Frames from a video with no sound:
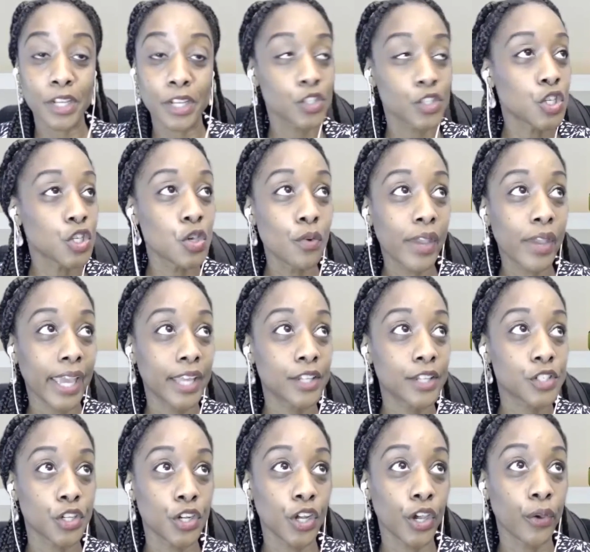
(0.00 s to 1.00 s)
So you get
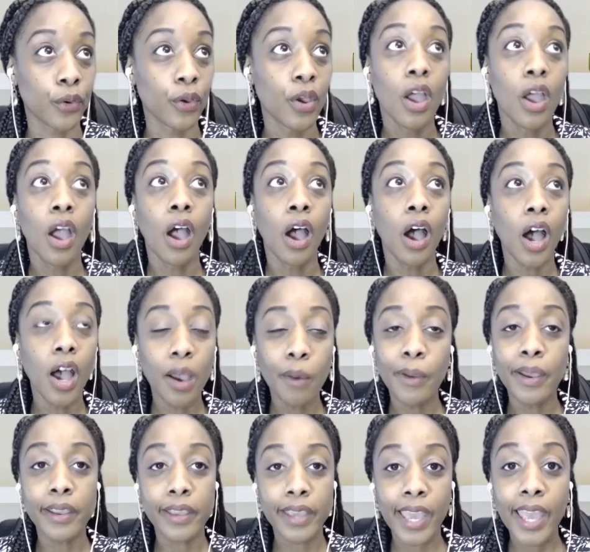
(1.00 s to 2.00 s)
to know, oh,
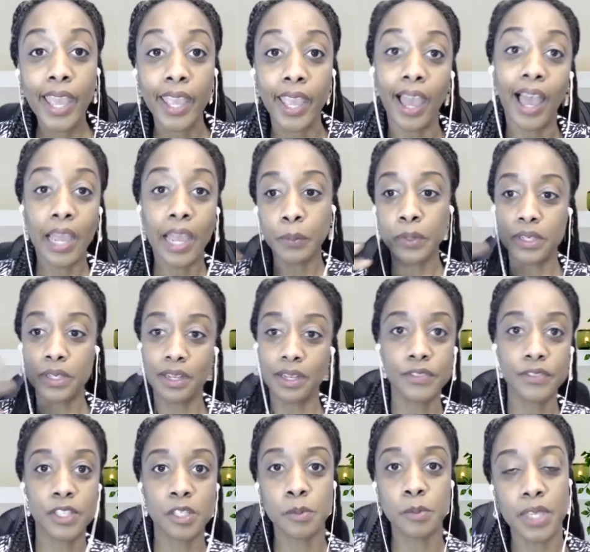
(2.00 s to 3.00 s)
okay, I would love to
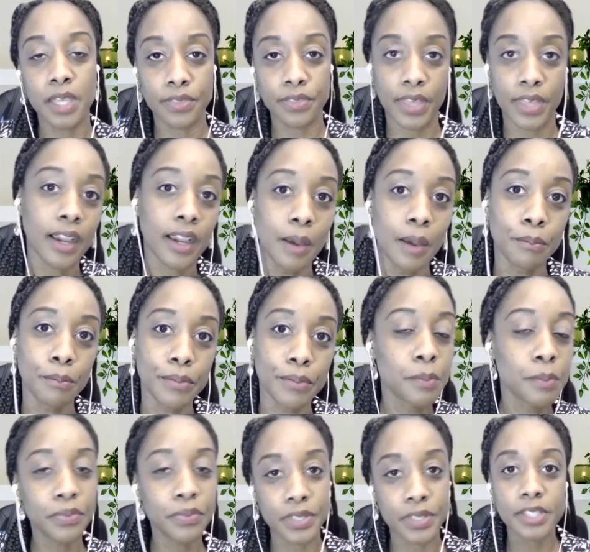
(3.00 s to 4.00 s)
speak at that company,
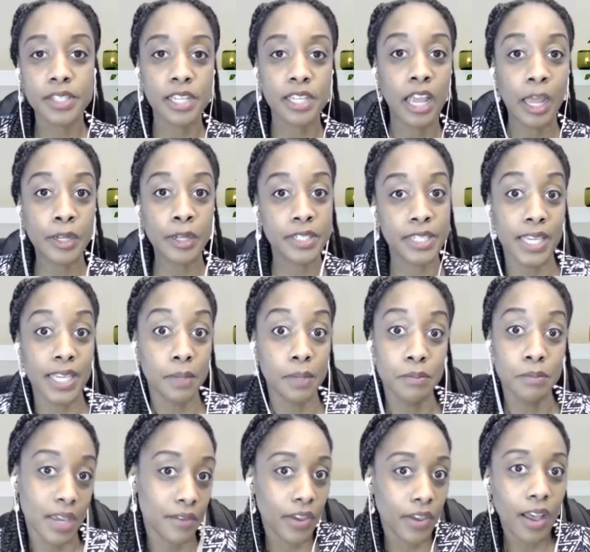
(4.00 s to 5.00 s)
but this team
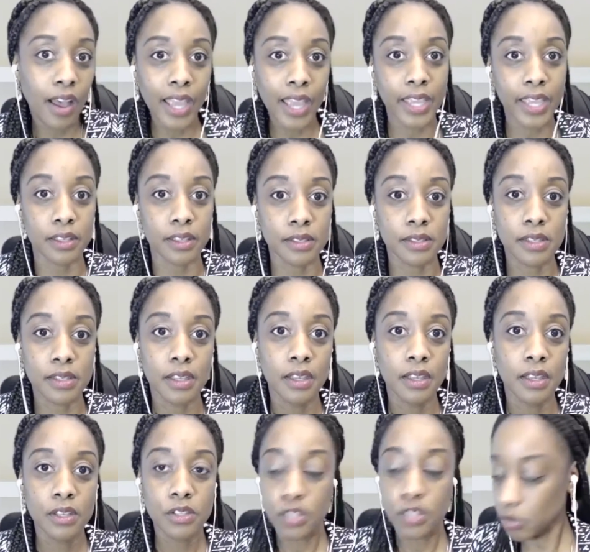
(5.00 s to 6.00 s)
never hires.
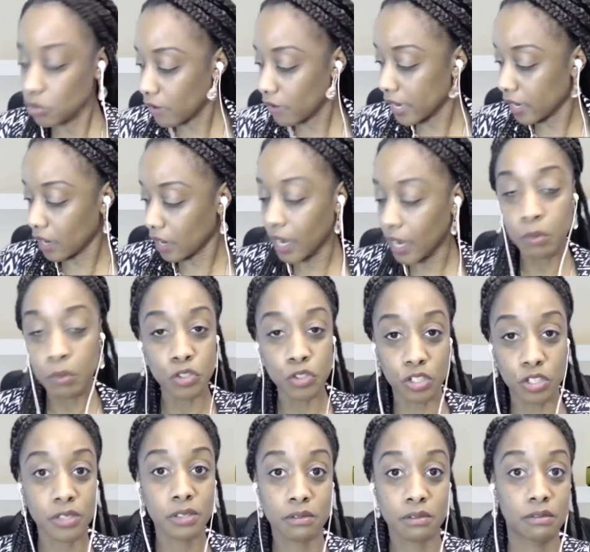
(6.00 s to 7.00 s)
So great, I will
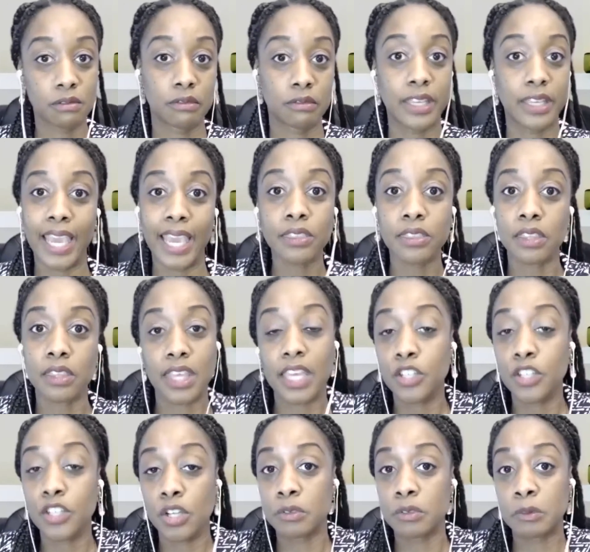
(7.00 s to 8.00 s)
just get that they
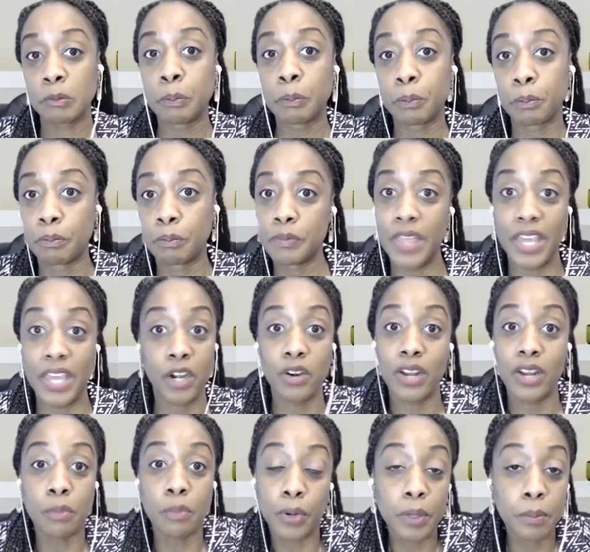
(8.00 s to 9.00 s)
don't
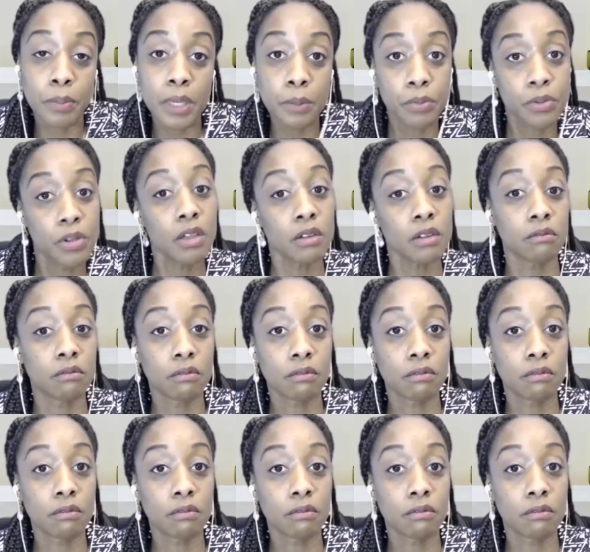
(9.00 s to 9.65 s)
ever bring people on.